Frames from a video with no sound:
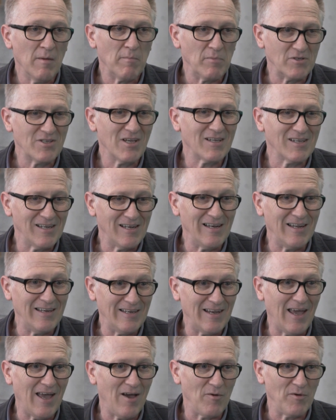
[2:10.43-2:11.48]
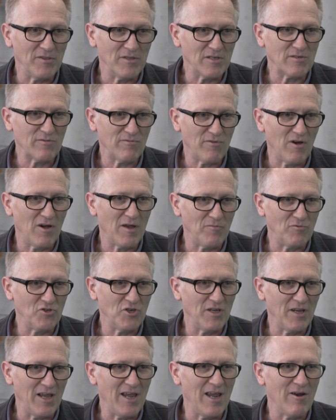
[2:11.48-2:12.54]
particularly now in this
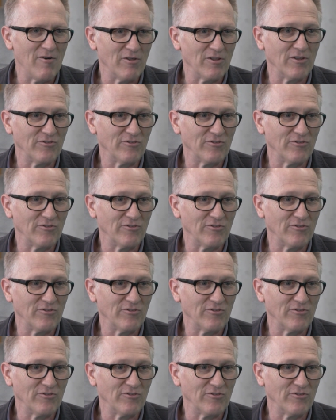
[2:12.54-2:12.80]
5G era